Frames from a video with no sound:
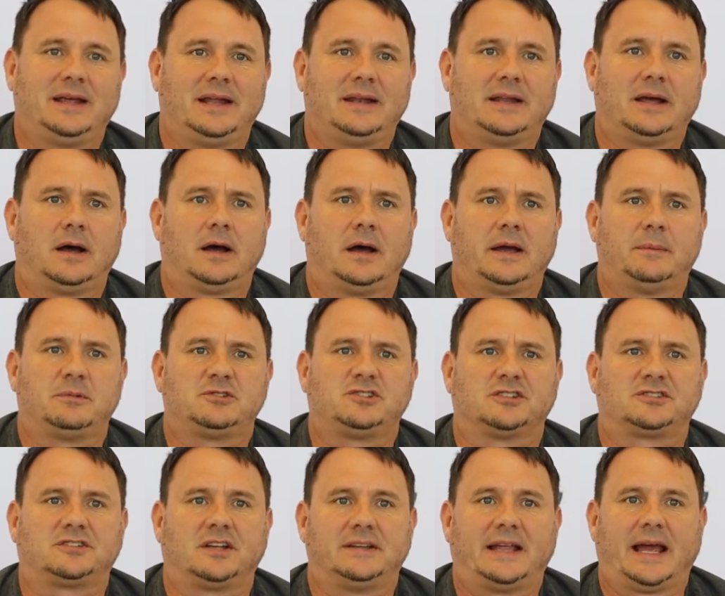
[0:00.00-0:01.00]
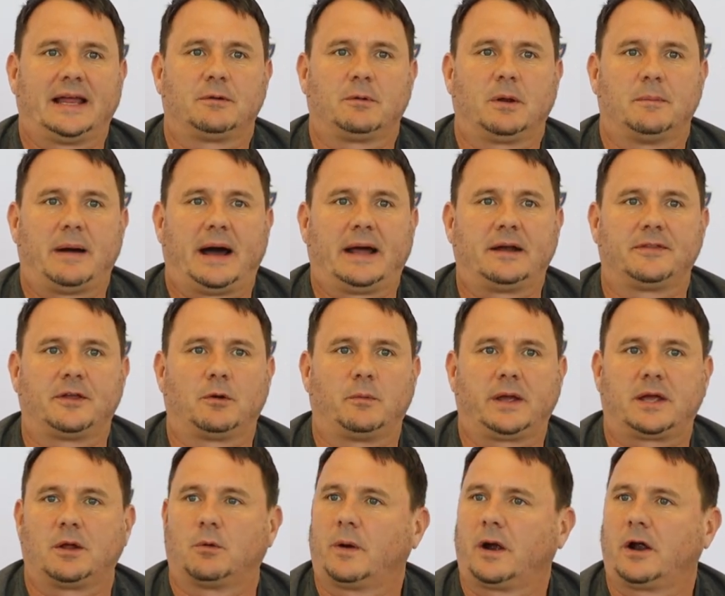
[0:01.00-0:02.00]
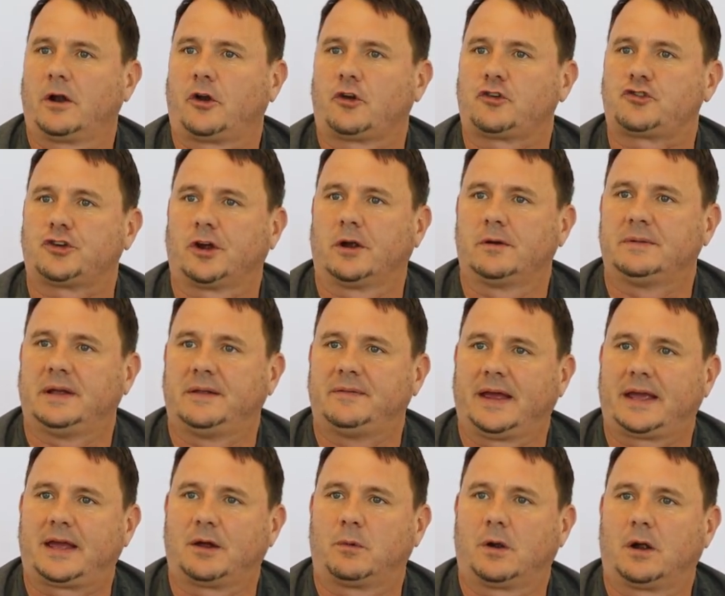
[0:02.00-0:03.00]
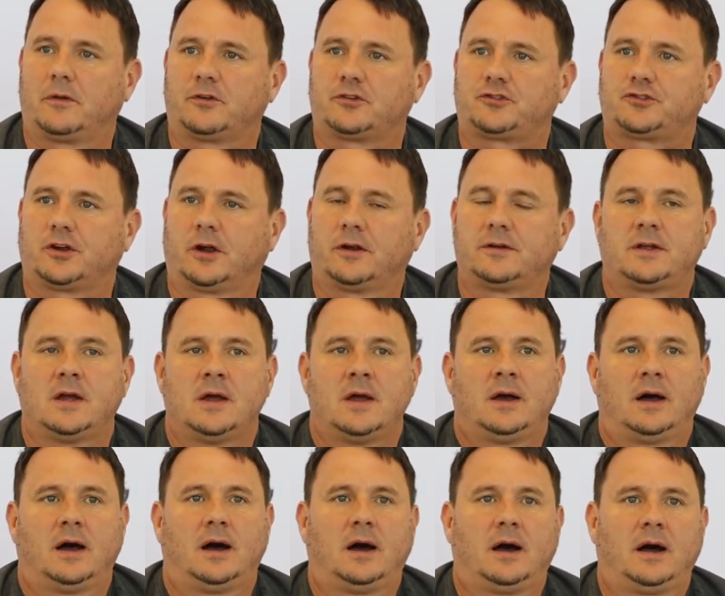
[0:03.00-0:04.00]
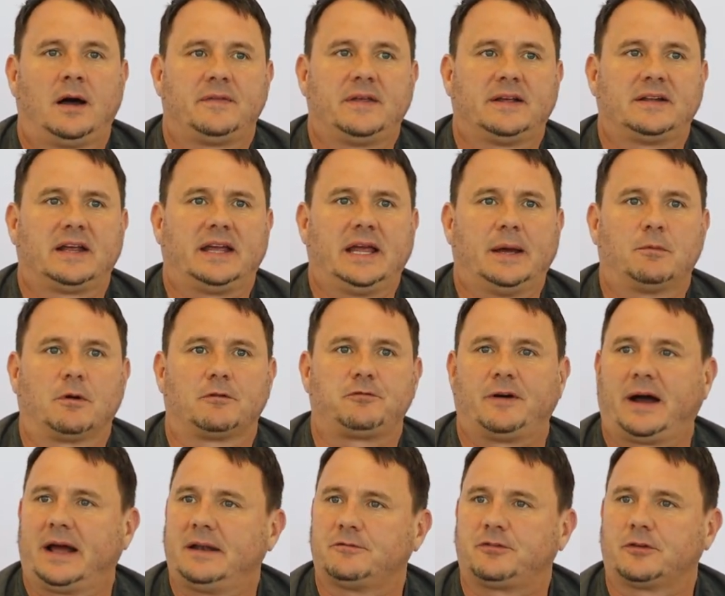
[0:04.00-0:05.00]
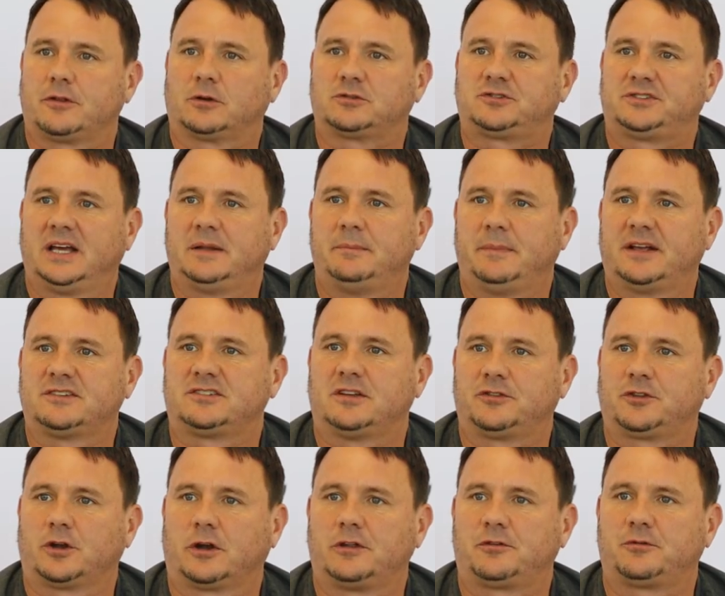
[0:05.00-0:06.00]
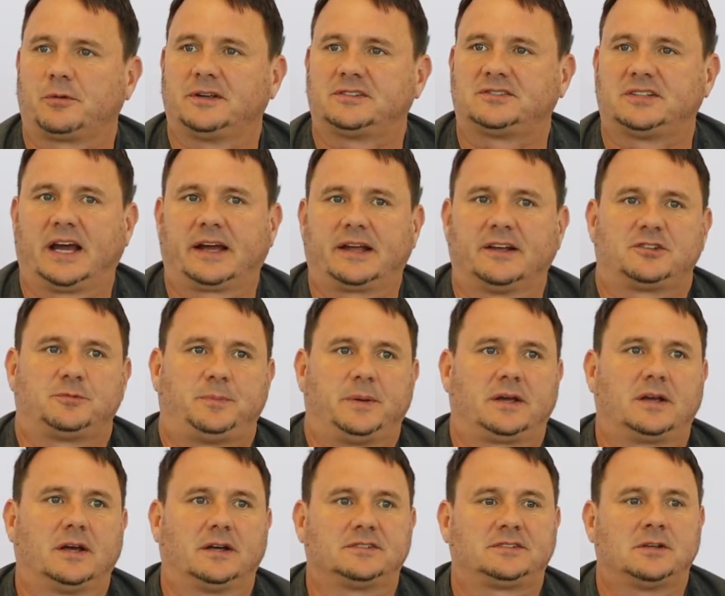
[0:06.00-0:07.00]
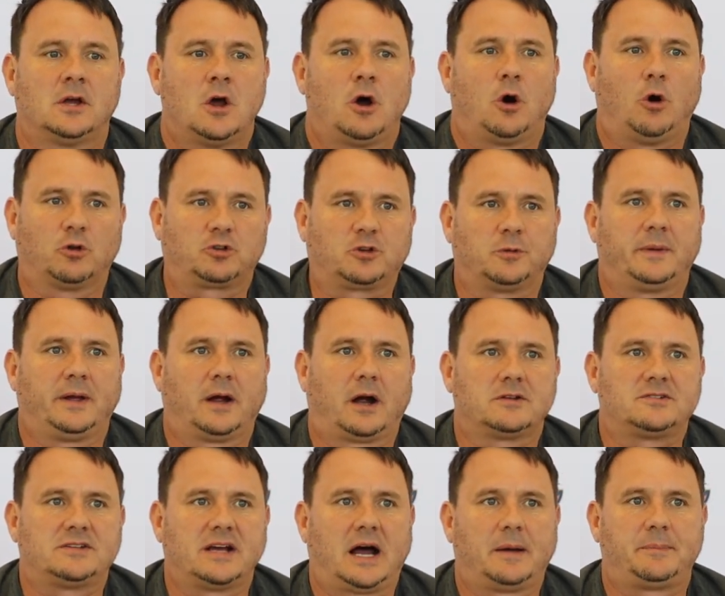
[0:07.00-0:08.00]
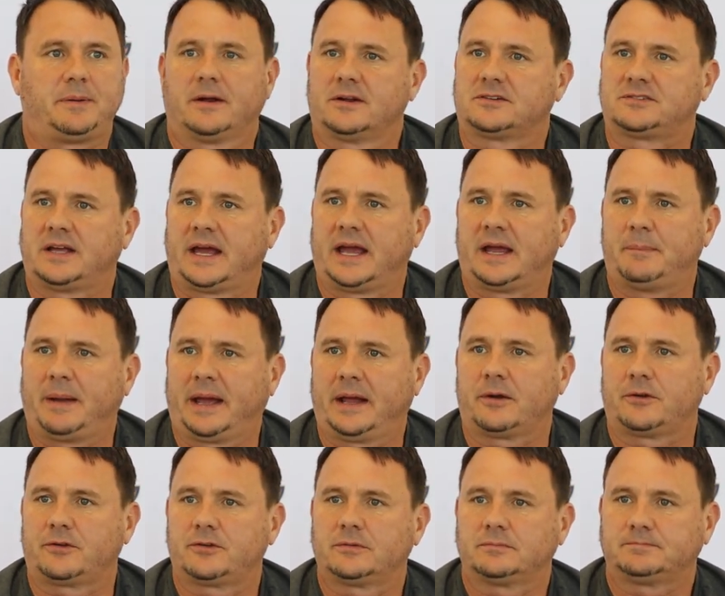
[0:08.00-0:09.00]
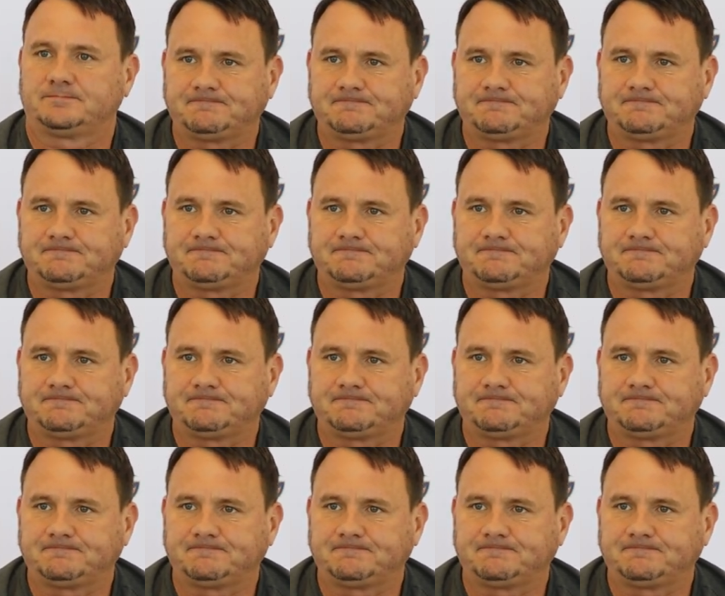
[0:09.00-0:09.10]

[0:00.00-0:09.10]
And it was just a daily reminder that we could wear on our shirt and they could wear on their shirt that, again, we're fighting for those 10 minutes and 33 seconds because ultimately our job here is to hang banners.